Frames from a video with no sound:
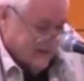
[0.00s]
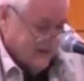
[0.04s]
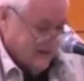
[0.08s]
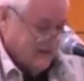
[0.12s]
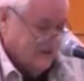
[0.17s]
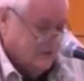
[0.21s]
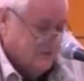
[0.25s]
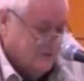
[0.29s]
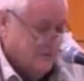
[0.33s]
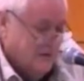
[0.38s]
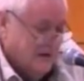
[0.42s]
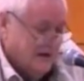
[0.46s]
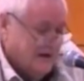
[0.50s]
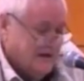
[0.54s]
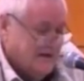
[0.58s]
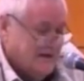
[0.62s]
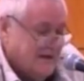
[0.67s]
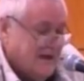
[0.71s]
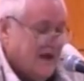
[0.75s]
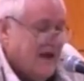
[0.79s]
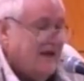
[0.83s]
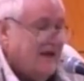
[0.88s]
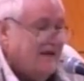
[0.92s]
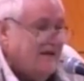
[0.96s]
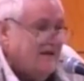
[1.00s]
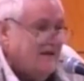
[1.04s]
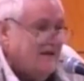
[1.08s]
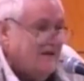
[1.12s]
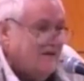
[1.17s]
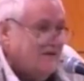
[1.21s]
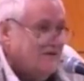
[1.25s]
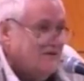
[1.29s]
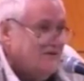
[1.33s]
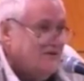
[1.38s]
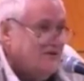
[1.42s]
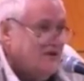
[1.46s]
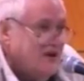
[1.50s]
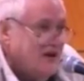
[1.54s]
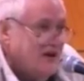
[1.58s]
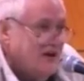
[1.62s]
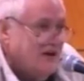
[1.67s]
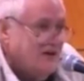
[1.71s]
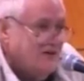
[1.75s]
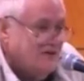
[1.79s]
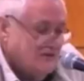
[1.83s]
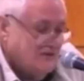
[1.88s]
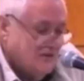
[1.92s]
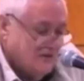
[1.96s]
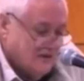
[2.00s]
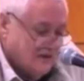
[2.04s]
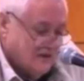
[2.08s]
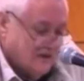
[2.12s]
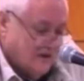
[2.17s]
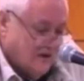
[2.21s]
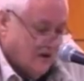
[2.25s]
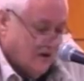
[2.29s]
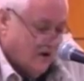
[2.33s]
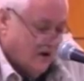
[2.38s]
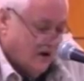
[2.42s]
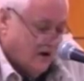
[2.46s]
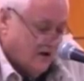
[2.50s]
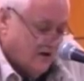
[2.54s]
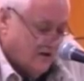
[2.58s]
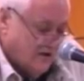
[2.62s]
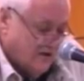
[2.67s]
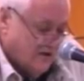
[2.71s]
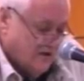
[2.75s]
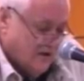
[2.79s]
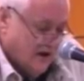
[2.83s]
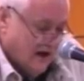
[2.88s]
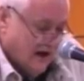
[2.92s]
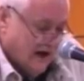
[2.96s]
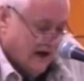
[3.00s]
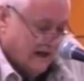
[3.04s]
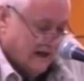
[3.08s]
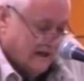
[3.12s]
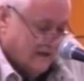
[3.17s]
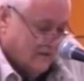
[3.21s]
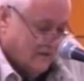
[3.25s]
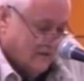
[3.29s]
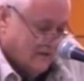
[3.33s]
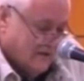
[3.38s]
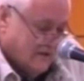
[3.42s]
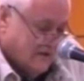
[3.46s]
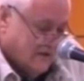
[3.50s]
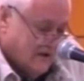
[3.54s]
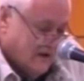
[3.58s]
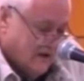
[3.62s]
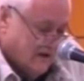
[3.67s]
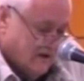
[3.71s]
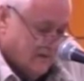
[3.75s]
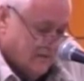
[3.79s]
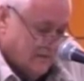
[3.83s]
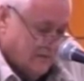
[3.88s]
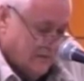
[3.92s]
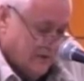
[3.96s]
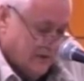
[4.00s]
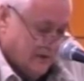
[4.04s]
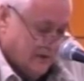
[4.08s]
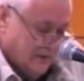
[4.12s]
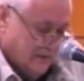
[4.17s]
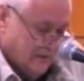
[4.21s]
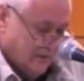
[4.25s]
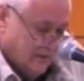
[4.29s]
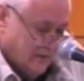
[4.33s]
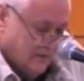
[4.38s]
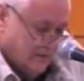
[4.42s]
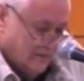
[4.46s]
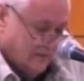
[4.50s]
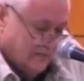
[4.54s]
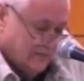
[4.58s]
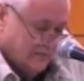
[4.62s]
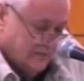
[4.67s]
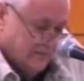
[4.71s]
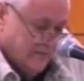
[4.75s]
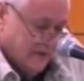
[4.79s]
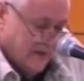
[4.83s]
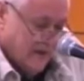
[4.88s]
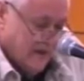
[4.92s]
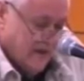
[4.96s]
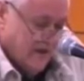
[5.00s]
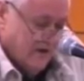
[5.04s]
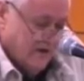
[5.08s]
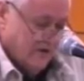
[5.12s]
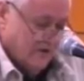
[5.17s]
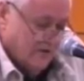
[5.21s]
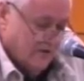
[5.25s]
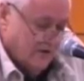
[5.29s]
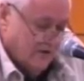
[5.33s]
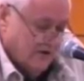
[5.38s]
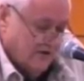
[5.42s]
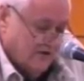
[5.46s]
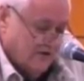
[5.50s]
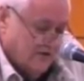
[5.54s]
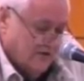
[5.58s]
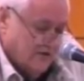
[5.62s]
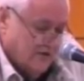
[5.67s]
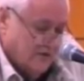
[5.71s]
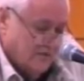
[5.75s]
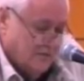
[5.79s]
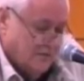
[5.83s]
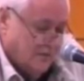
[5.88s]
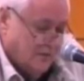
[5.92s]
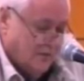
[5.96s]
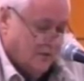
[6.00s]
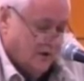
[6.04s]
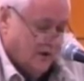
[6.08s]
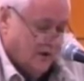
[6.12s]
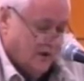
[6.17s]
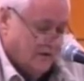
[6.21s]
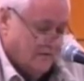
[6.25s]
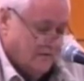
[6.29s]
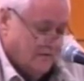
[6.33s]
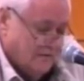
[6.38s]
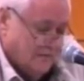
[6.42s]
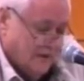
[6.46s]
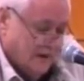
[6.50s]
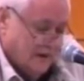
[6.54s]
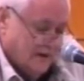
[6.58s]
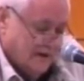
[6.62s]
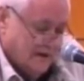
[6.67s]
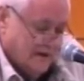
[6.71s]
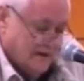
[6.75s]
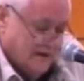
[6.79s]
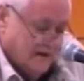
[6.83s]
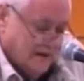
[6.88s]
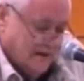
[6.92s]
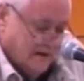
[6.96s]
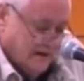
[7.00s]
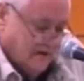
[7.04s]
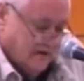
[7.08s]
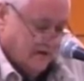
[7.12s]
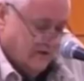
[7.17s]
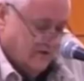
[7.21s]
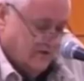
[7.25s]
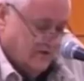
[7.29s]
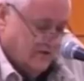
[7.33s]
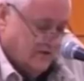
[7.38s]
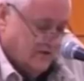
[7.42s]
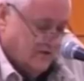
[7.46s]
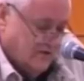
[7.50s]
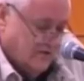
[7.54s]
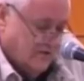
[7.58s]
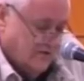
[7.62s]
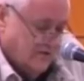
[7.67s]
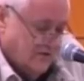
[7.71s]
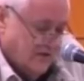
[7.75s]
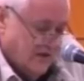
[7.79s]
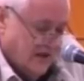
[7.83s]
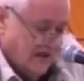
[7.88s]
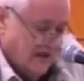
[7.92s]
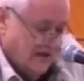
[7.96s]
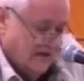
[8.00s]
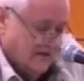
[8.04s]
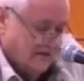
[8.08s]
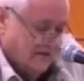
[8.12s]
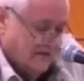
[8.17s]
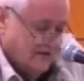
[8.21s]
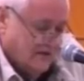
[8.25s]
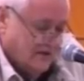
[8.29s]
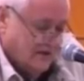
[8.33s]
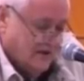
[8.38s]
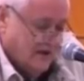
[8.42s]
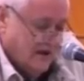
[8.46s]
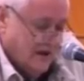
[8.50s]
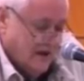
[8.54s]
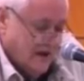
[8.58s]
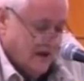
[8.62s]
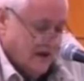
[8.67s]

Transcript: This spectacular change in the contract with young people reached the point by the year 2000